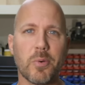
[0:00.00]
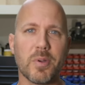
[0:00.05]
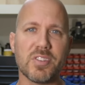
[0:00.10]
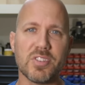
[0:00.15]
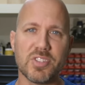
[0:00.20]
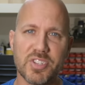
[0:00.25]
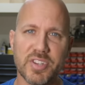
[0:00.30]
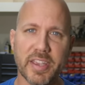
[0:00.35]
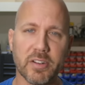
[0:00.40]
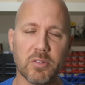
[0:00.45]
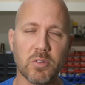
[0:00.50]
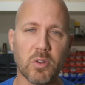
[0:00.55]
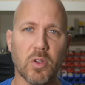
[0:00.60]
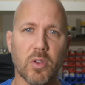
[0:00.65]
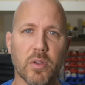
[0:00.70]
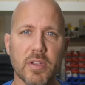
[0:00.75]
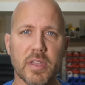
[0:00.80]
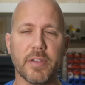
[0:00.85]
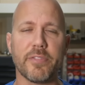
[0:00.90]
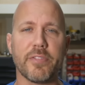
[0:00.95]
in
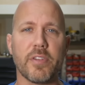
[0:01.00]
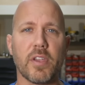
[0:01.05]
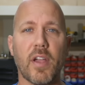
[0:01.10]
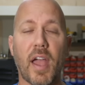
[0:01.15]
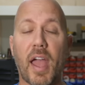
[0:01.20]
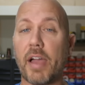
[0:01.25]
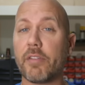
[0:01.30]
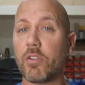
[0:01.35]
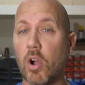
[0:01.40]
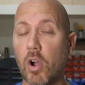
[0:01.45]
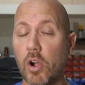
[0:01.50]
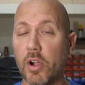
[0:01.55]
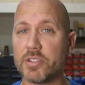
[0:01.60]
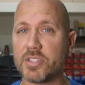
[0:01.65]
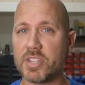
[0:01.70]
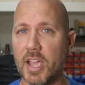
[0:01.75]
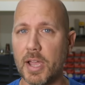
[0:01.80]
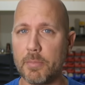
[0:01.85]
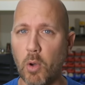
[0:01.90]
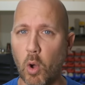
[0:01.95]
general, if you have a hard
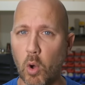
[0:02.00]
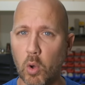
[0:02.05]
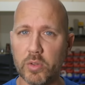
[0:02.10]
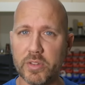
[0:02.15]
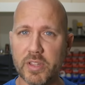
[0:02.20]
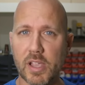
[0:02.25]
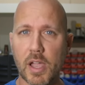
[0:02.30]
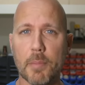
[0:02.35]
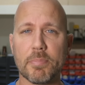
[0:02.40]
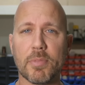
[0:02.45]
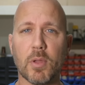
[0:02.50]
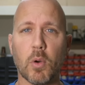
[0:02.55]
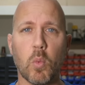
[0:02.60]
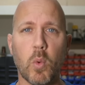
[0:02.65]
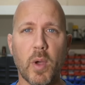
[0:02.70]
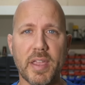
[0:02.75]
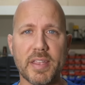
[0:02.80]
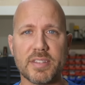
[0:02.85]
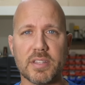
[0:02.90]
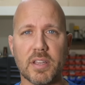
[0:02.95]
time holding up the
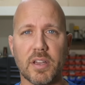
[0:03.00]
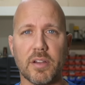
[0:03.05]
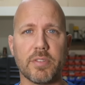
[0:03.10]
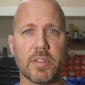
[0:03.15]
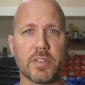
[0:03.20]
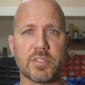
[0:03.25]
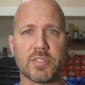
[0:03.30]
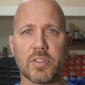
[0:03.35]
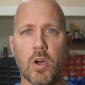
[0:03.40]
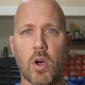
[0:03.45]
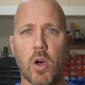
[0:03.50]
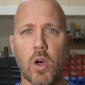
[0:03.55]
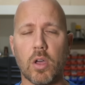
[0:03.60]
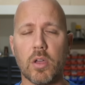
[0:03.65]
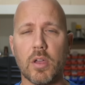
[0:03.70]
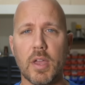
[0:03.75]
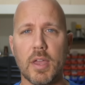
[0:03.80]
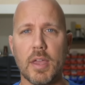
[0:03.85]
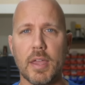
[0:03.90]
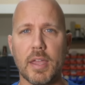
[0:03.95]
weight of the
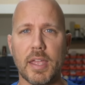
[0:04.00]
saw,